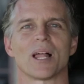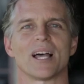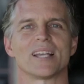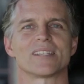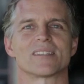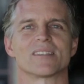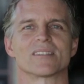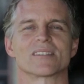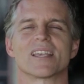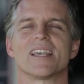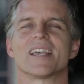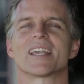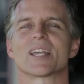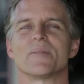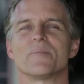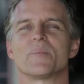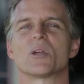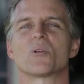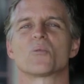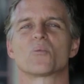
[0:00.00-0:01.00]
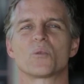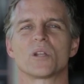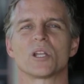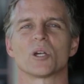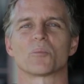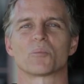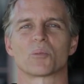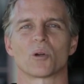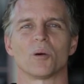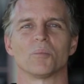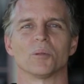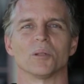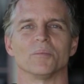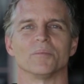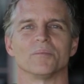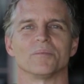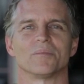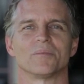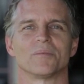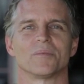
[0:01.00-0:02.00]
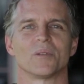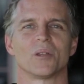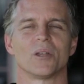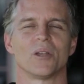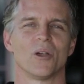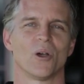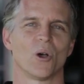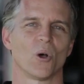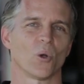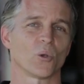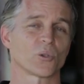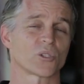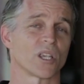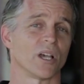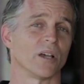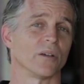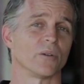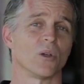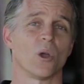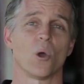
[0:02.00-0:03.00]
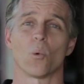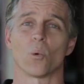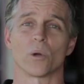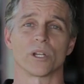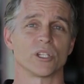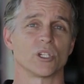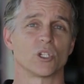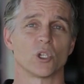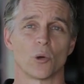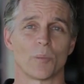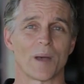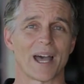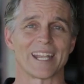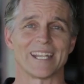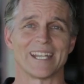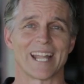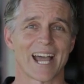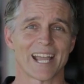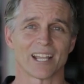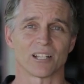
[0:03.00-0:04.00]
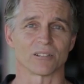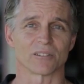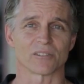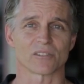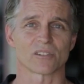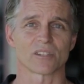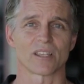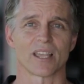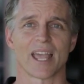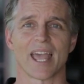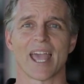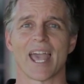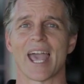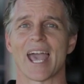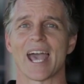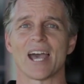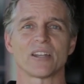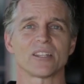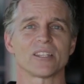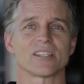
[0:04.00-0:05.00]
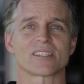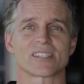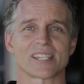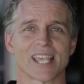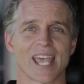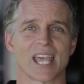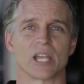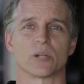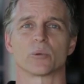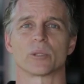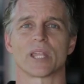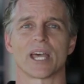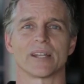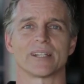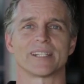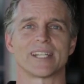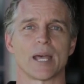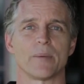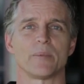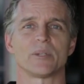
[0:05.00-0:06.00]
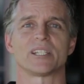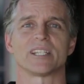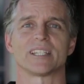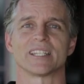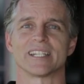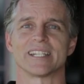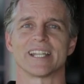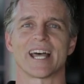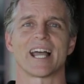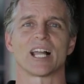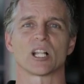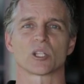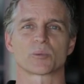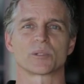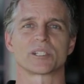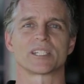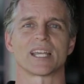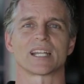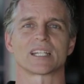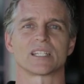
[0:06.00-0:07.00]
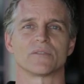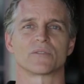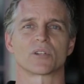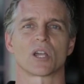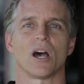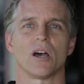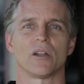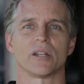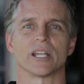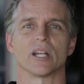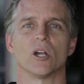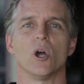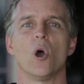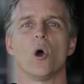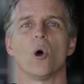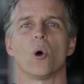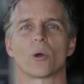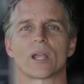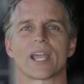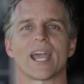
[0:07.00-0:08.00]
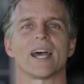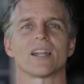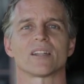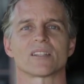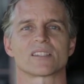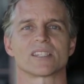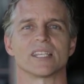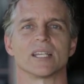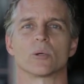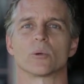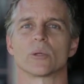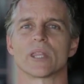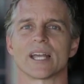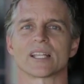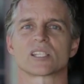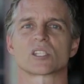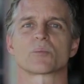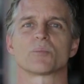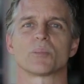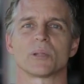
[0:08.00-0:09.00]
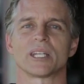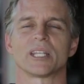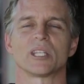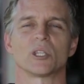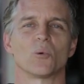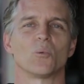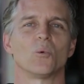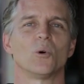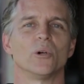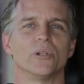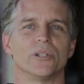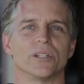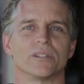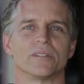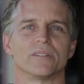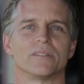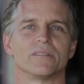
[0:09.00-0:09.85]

places can be a real problem. Also, what do you do about nails? How do you sand without damaging the nail's protective coating or countersink without splitting the wood?